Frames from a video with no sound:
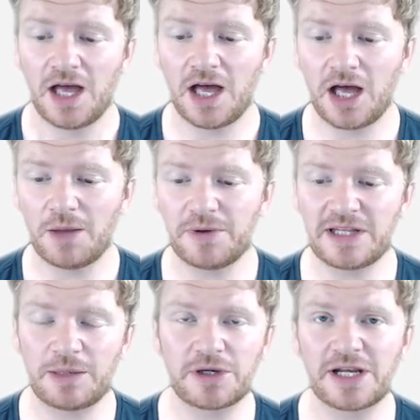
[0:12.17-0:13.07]
uh, but
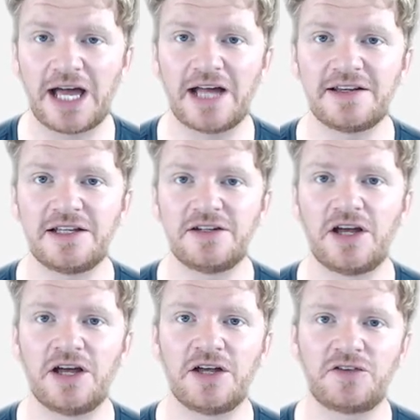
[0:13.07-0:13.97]
then we're going to add in
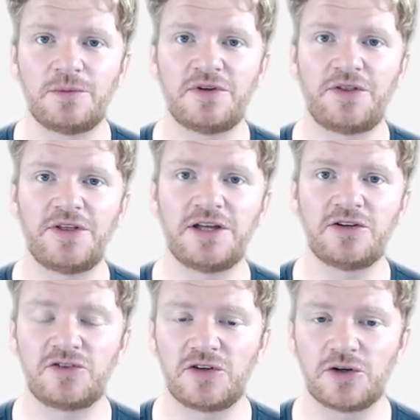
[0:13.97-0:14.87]
uh, some of the
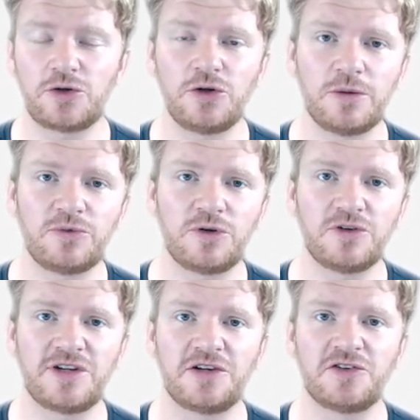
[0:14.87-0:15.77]
things that Coulomb's
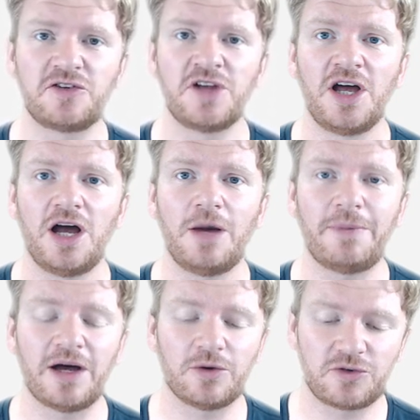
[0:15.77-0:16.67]
law tells us
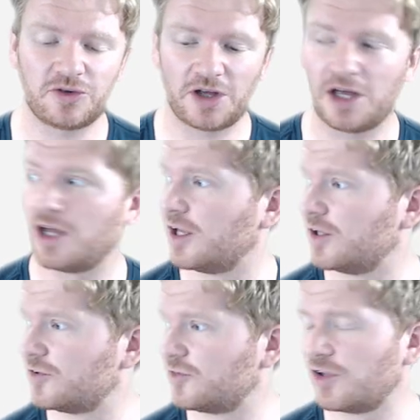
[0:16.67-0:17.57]
about uh,
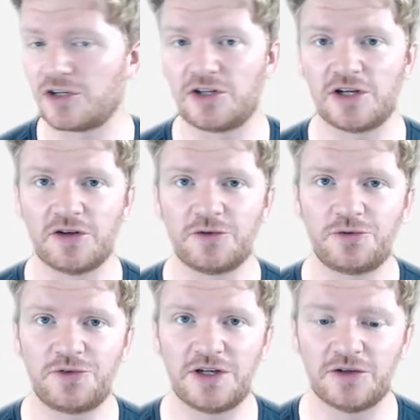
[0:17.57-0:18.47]
circular
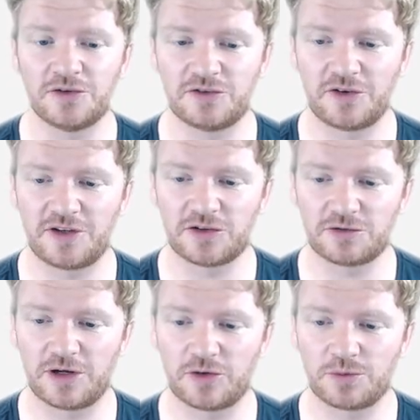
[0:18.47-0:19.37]
fields and things
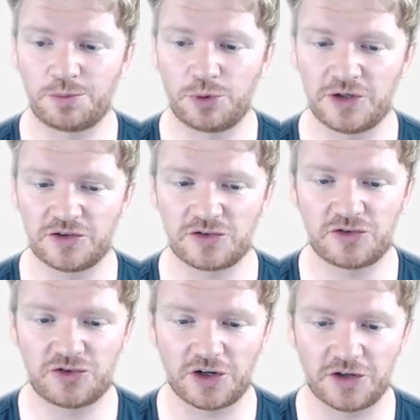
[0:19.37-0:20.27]
around point
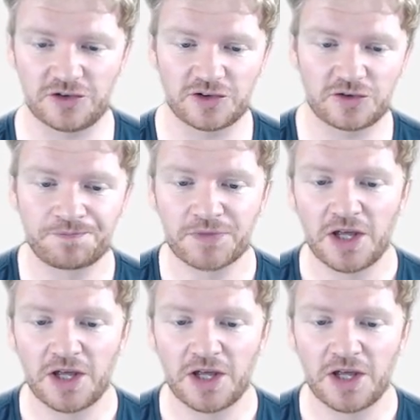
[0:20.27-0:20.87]
charges.